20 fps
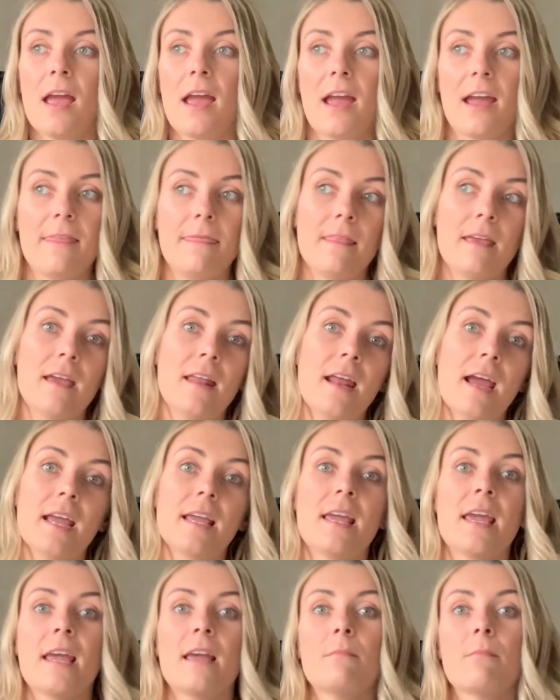And then I
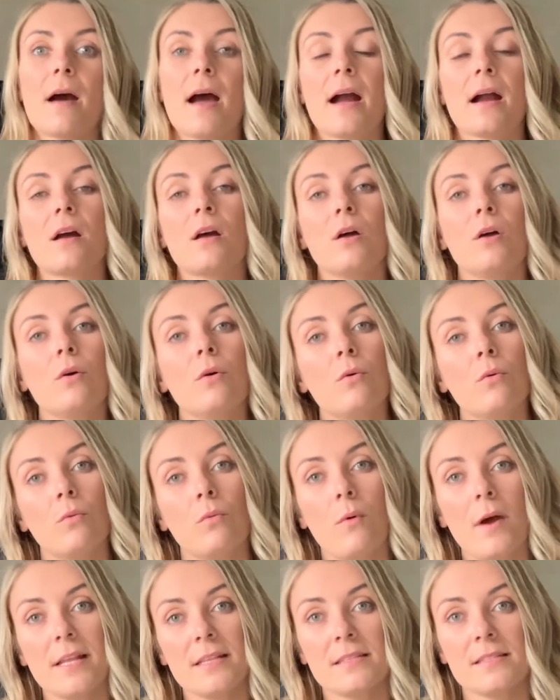came back
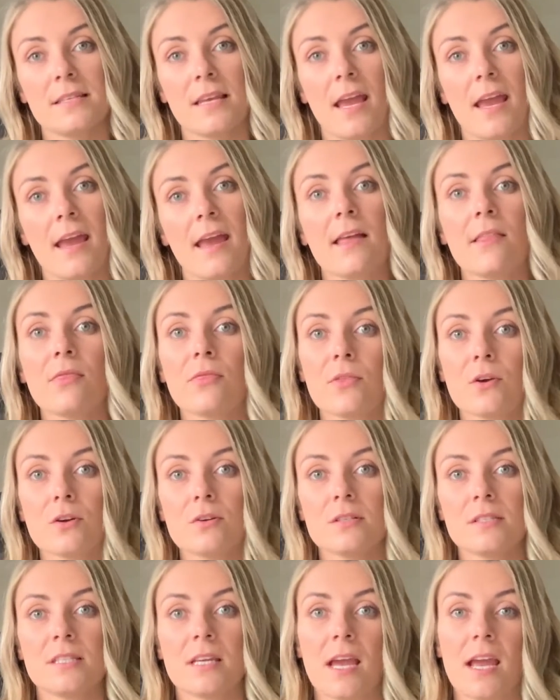Wednesday and
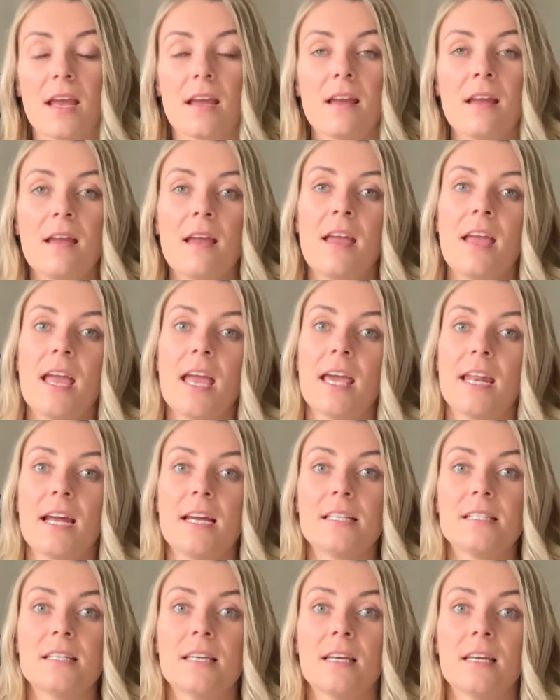Thursday and
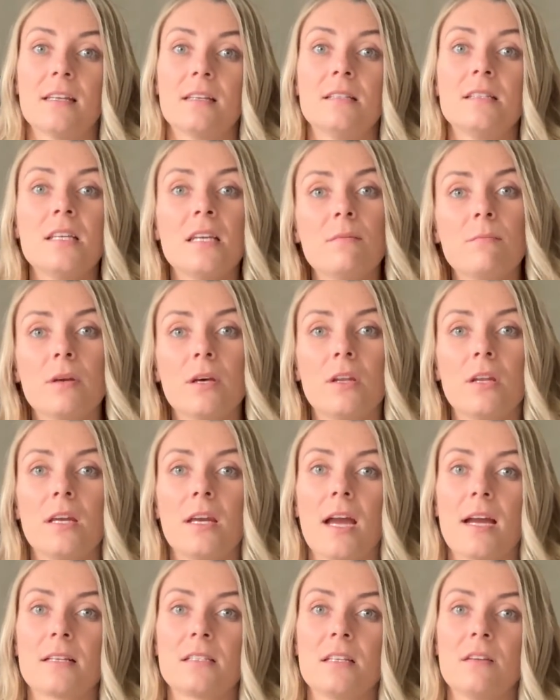I did team building
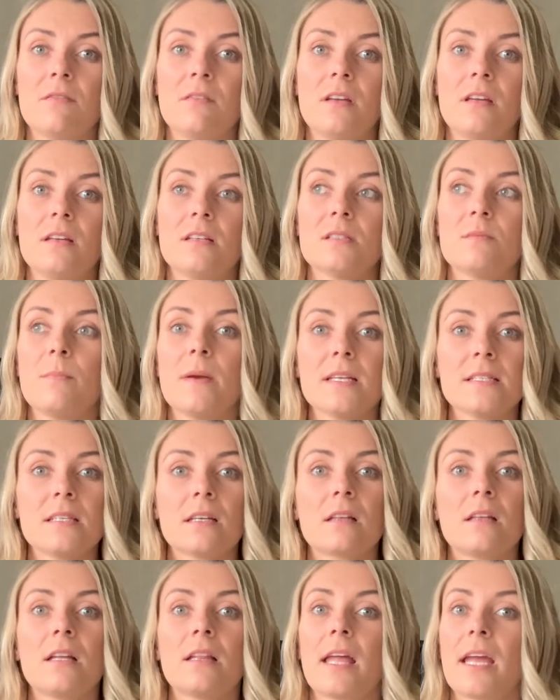activities,
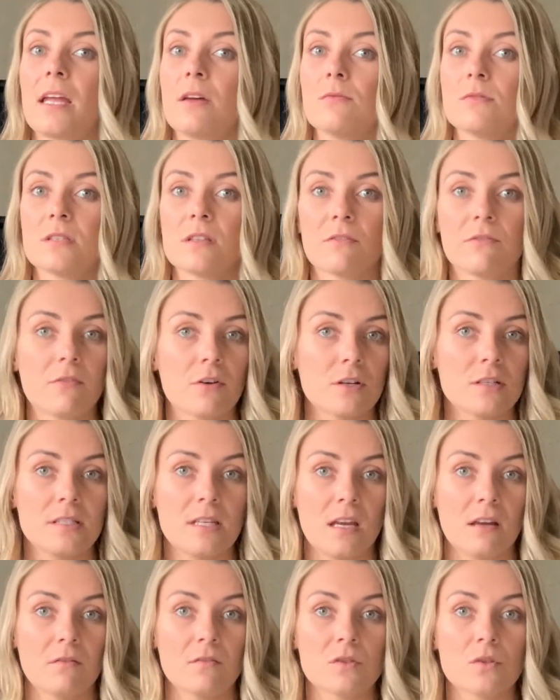basically like it was the first
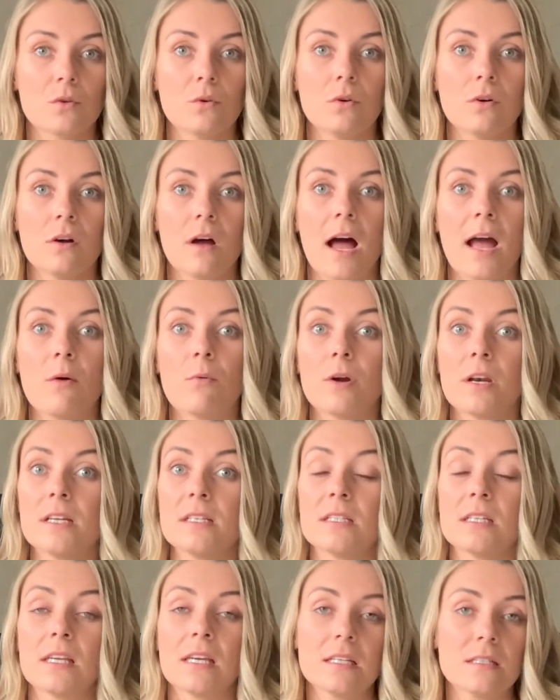day of school. I wanted
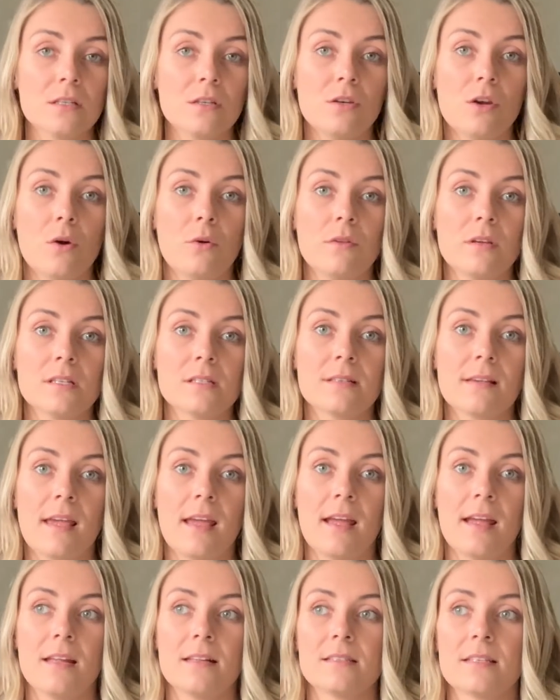to get to know these
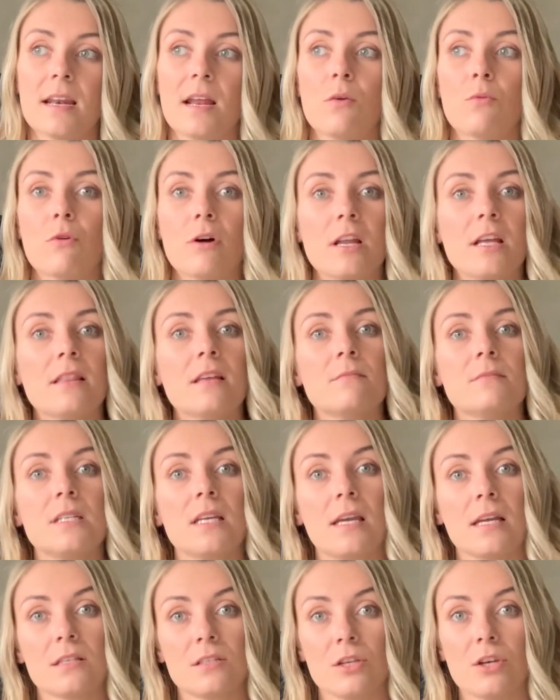kids and I wanted them to
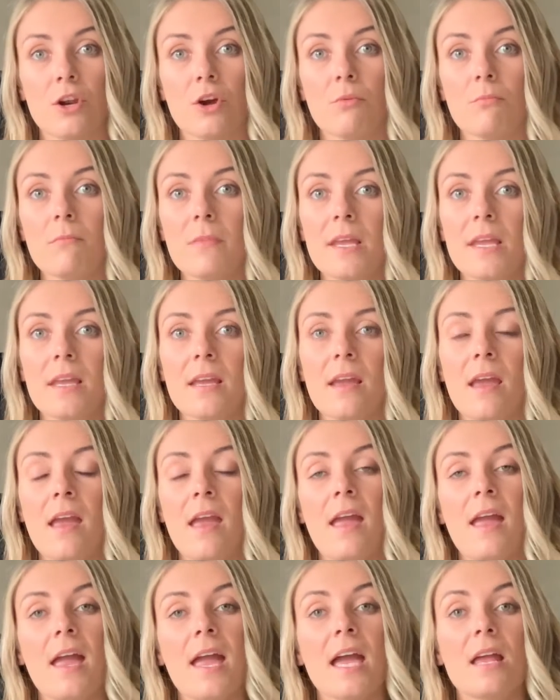get to know me
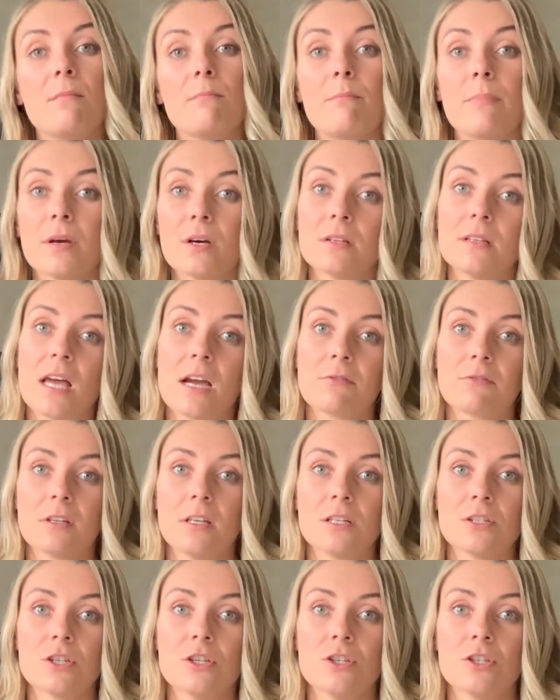and build that
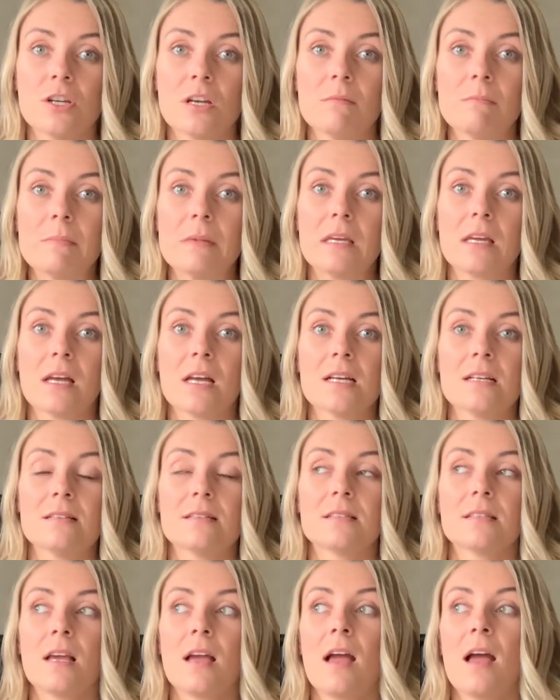relationship
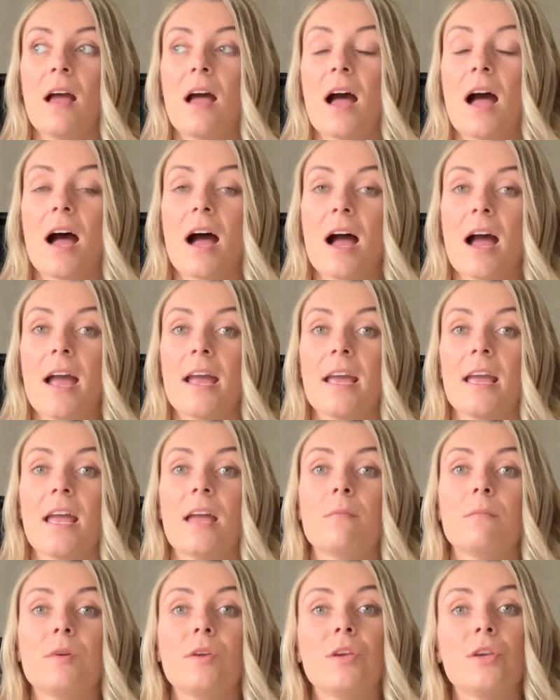because I
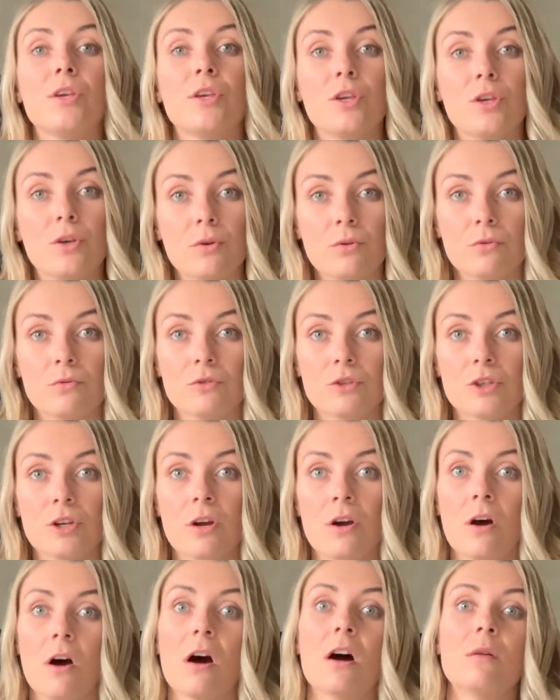am huge
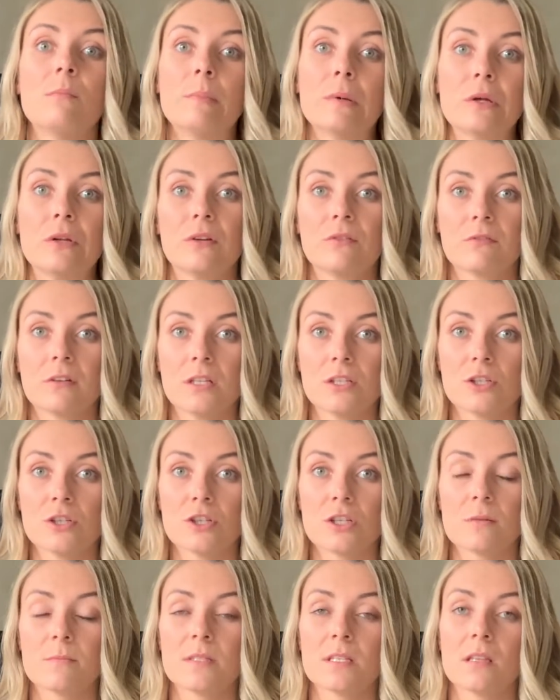on building
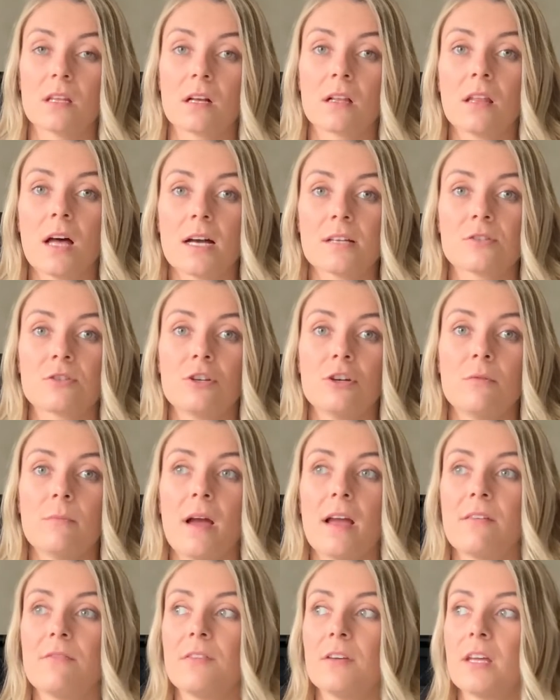relationships in the classroom.
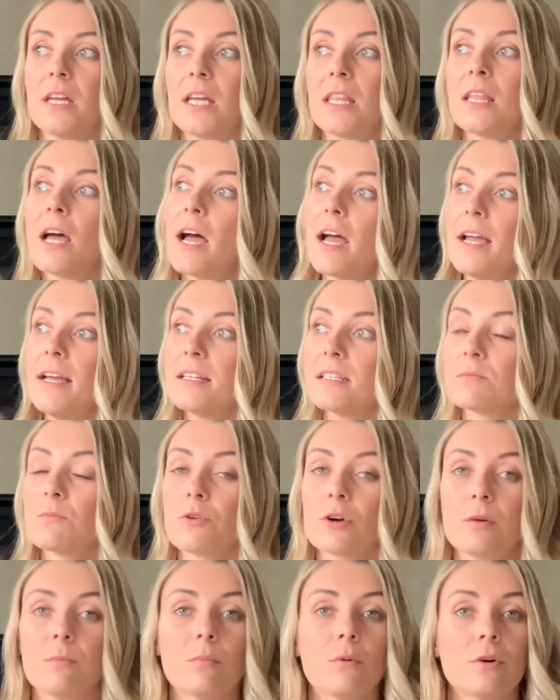I feel like that is
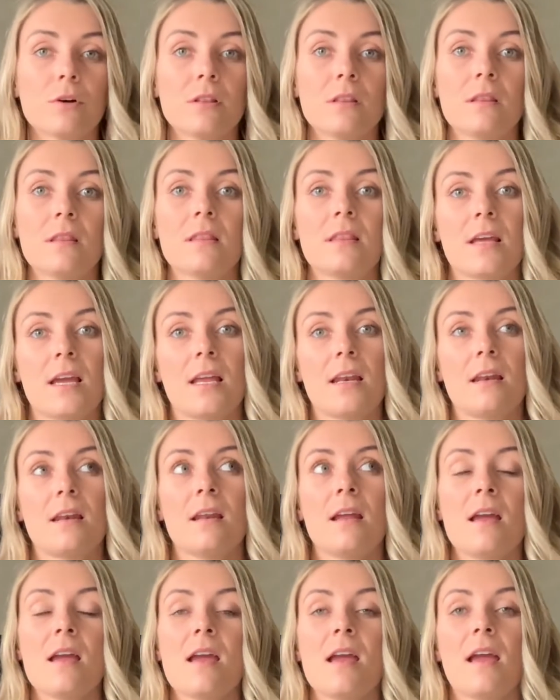more important than
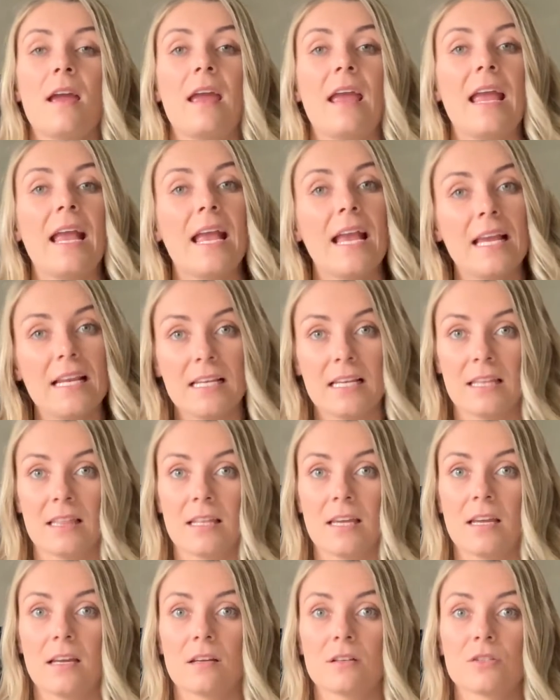
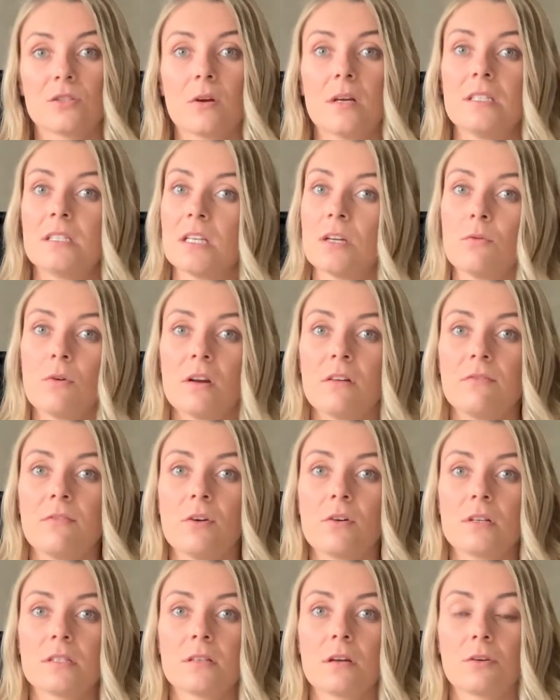anything. So I didn't want to
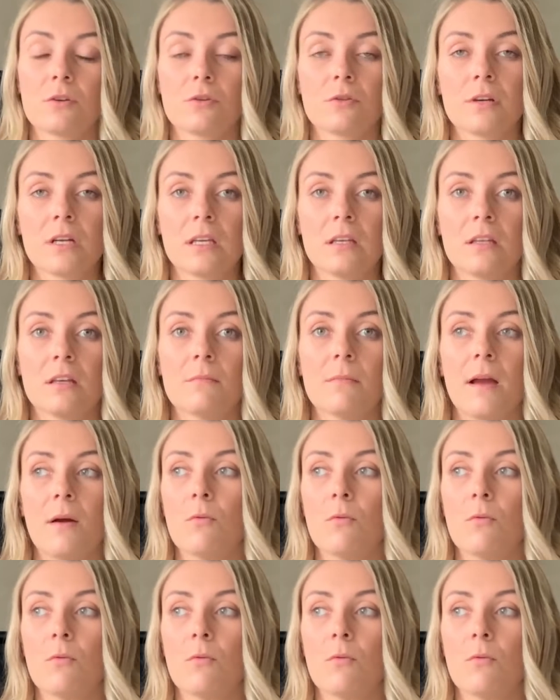focus on curriculum.